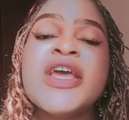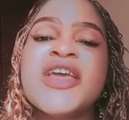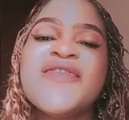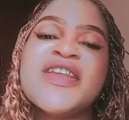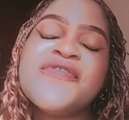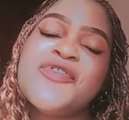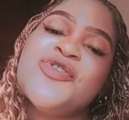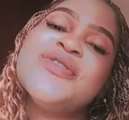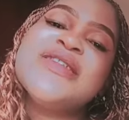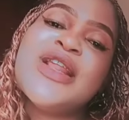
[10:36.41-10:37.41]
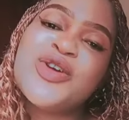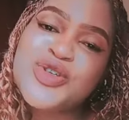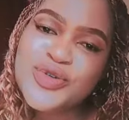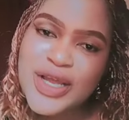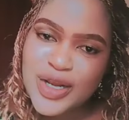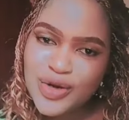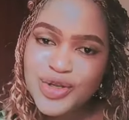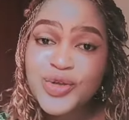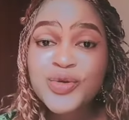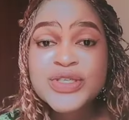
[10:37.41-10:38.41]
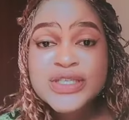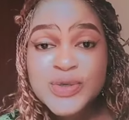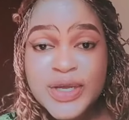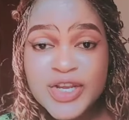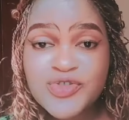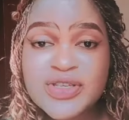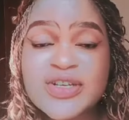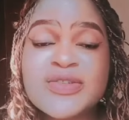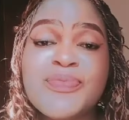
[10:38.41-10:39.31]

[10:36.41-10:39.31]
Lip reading: Even if you use the lotion alone, you will still get results.